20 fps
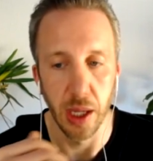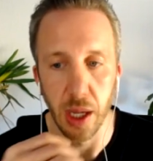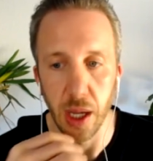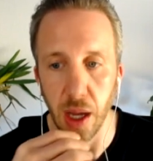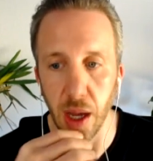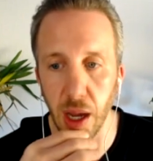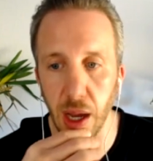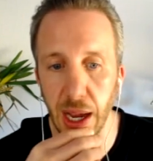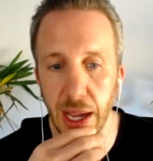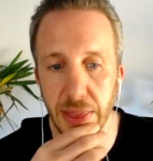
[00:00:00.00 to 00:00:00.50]

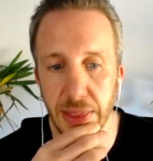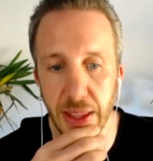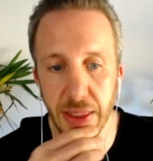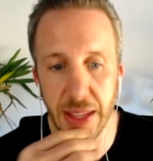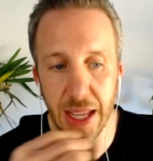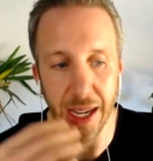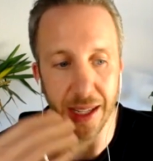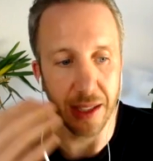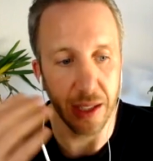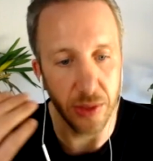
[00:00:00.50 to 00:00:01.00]
Uh, and then the
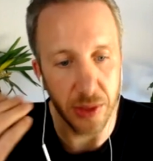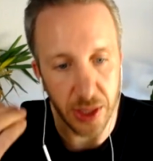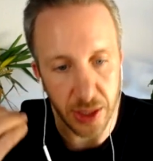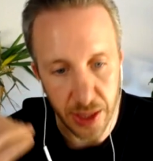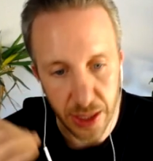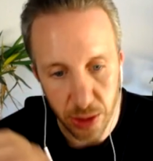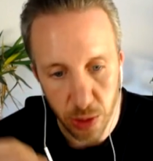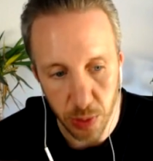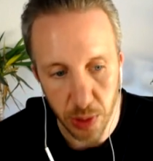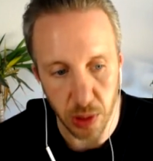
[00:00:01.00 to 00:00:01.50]
activity
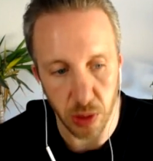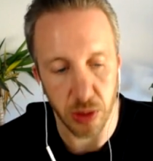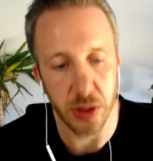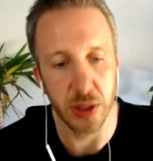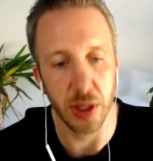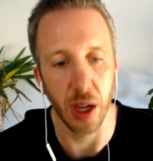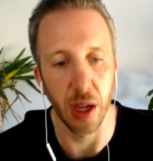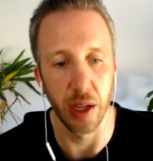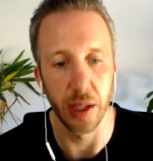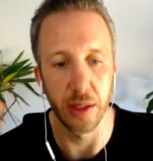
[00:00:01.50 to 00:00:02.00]
they're doing on
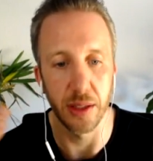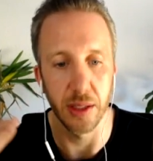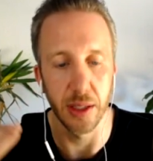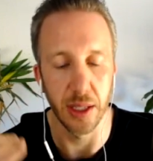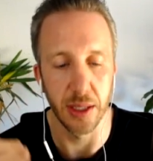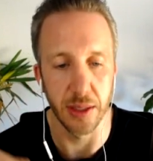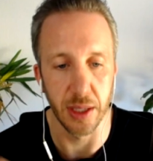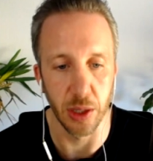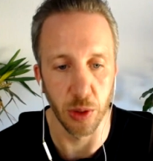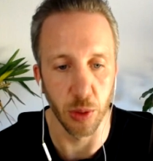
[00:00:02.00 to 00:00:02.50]
site
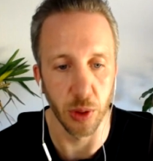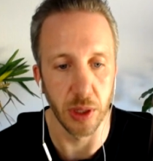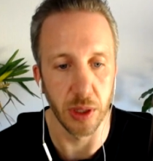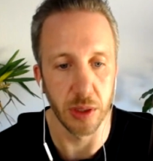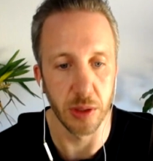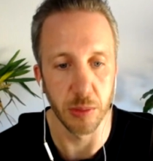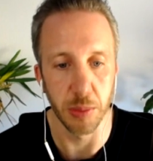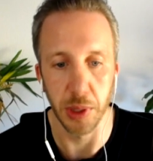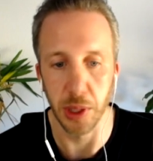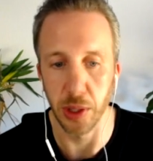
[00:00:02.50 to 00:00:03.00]
is
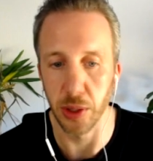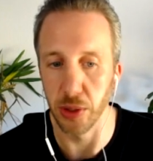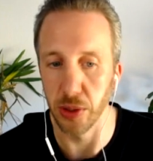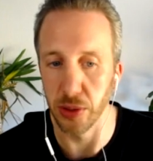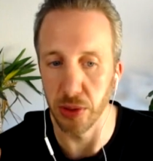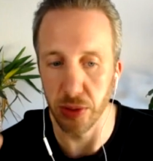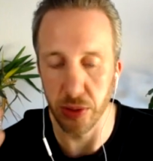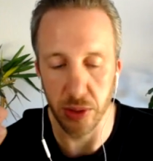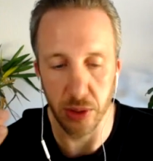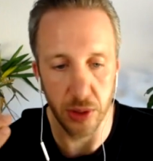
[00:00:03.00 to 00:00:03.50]
increased
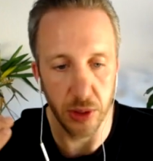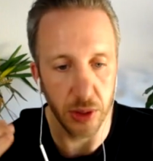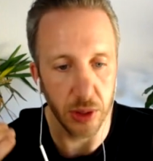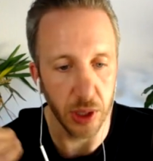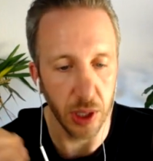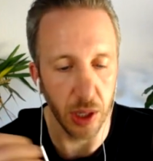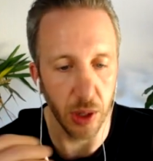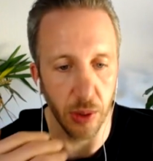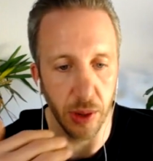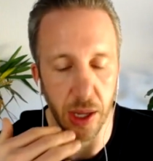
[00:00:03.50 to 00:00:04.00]
because,
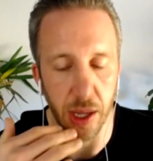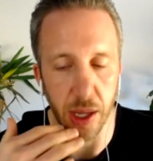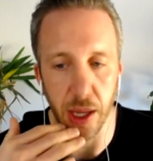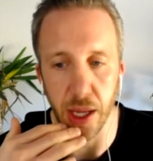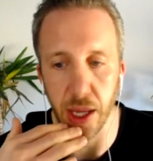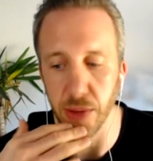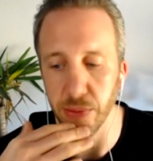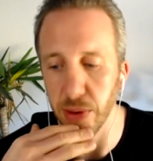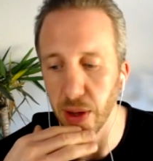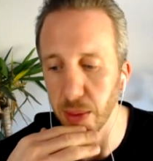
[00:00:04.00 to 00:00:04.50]
you know,
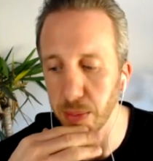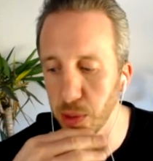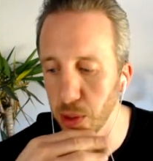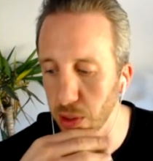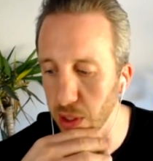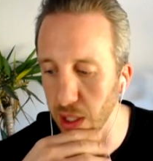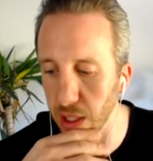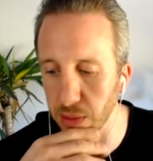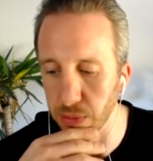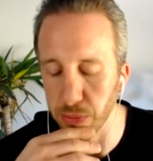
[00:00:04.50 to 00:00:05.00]
if I'm
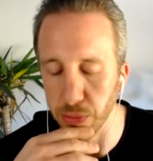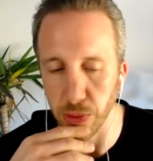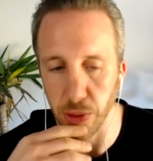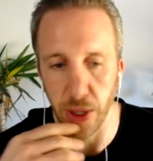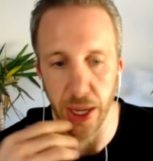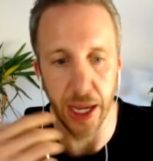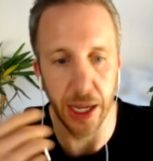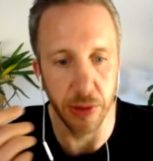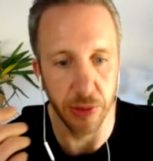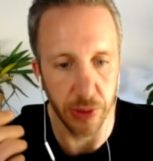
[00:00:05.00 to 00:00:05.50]
looking for
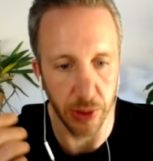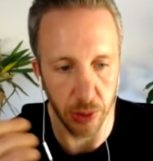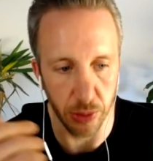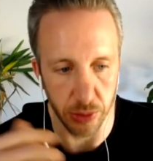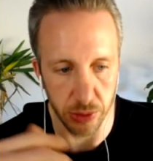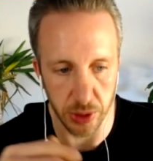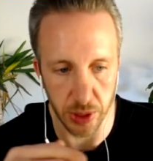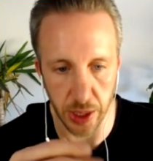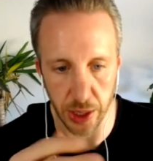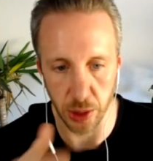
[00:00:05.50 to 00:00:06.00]

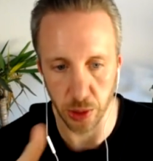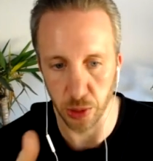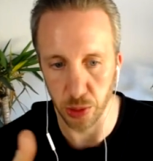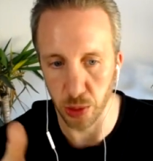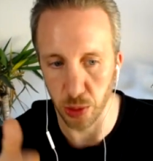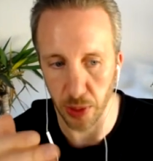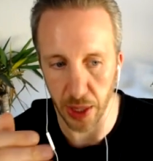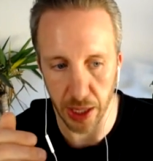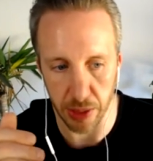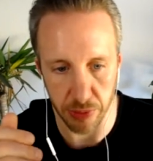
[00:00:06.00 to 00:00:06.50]
headphones and I
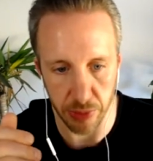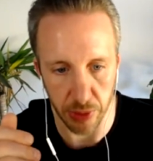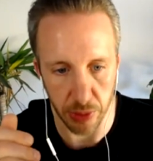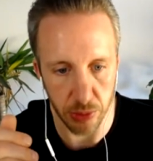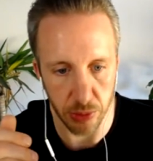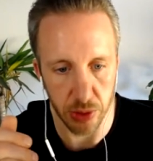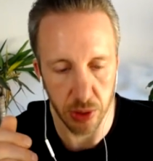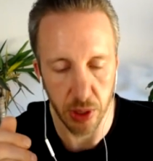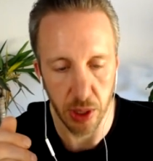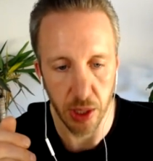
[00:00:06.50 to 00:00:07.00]
Google
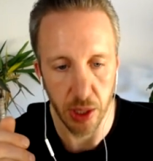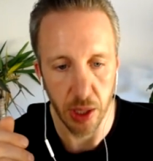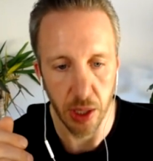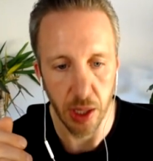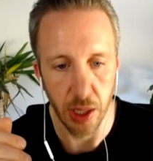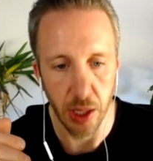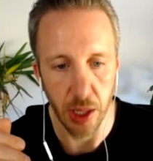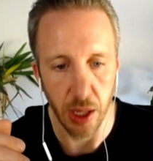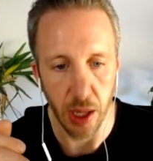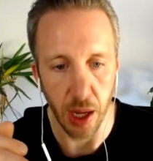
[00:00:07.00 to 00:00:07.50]
headphones,
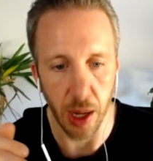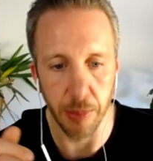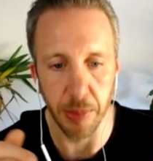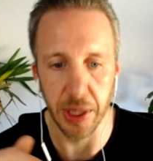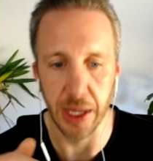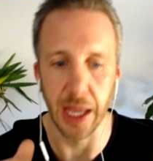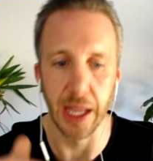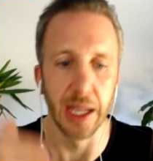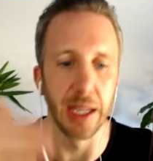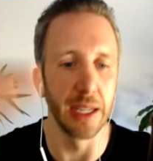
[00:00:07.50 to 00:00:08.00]
I'm going
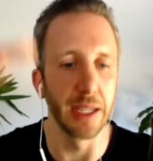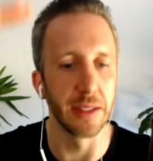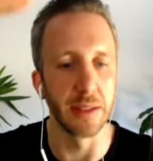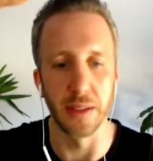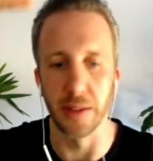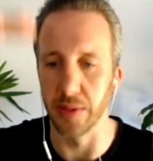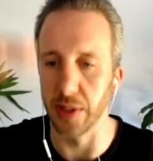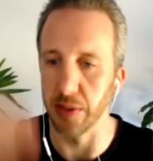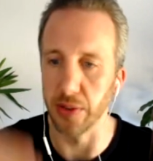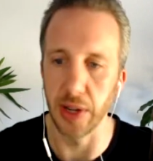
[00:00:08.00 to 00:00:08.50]
to get a list
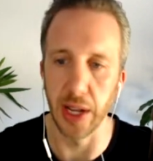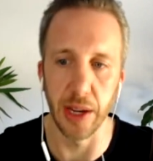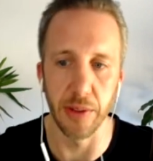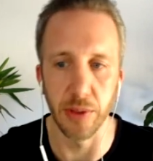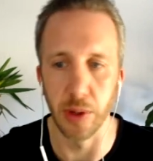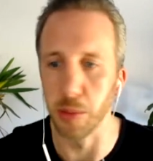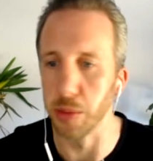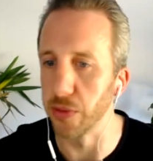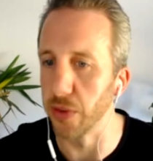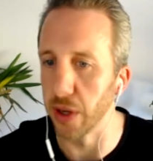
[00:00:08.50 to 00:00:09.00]
of different
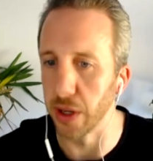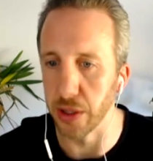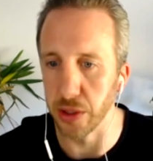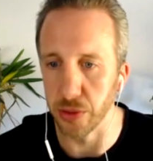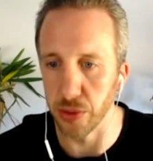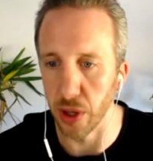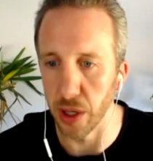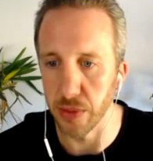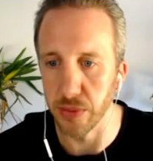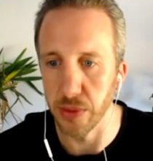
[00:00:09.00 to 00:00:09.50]
headphone providers,
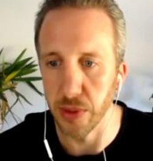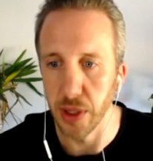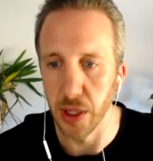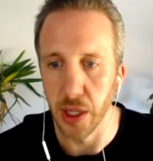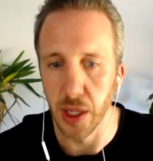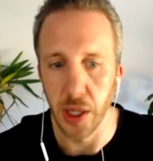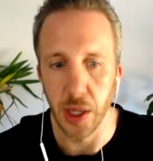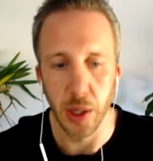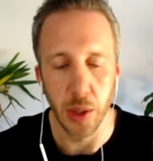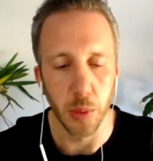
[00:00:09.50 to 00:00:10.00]
right?
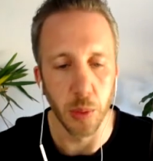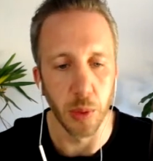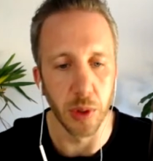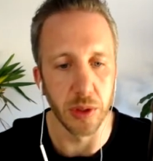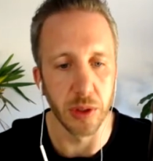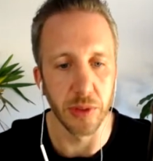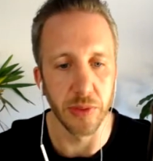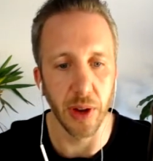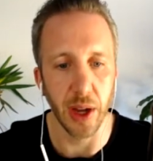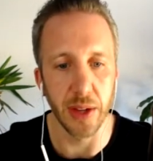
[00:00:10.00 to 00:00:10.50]
Whereas
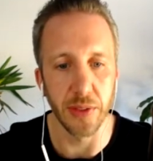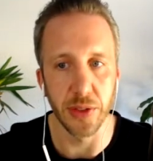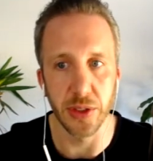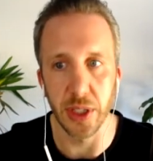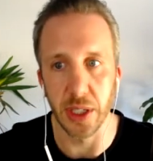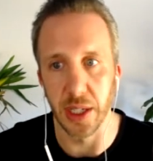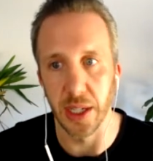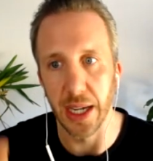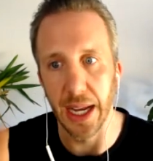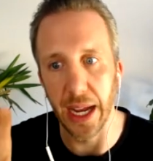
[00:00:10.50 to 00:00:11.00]
if I've
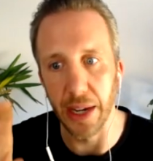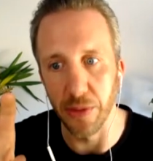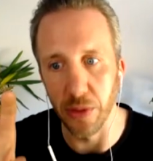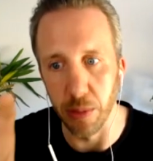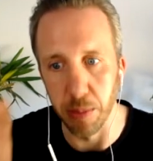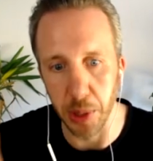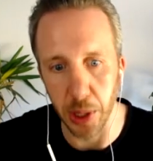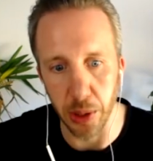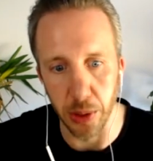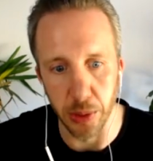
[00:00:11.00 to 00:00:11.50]
seen an ad for
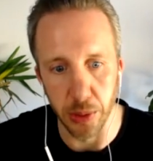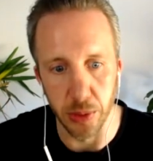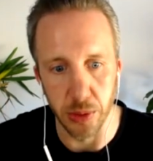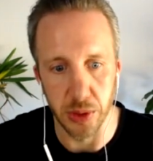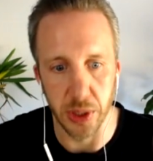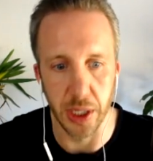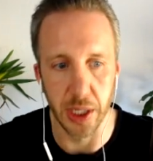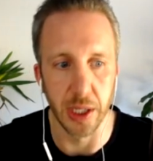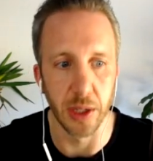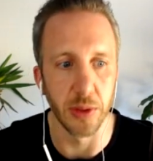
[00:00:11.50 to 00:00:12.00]
Bose
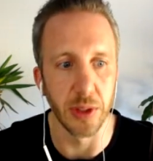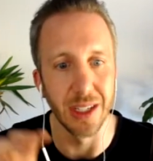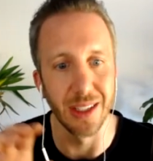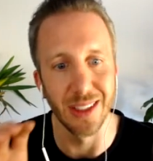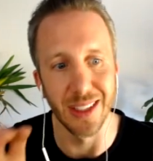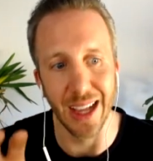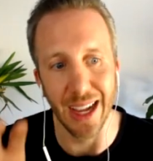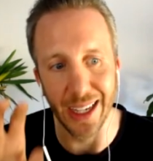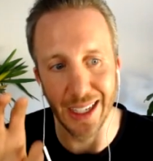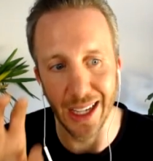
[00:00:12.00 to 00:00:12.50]
and I know the
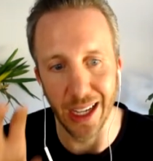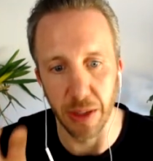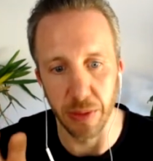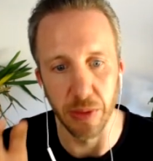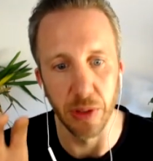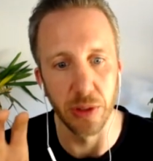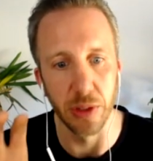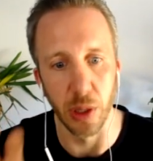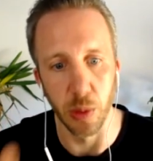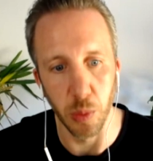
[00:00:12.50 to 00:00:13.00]
exact
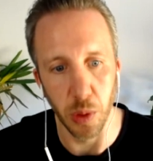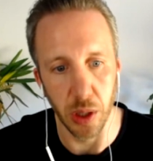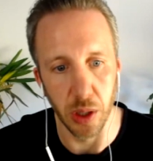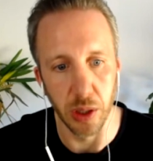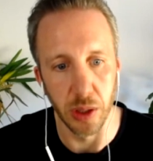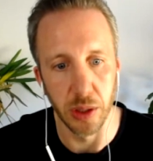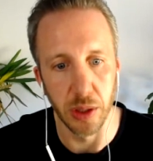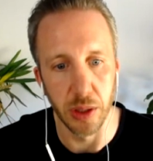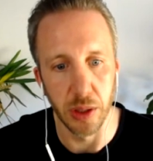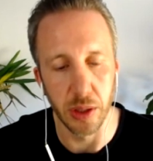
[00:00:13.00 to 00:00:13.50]
headphones I
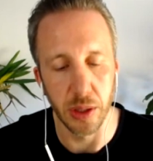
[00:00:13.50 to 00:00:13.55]
want,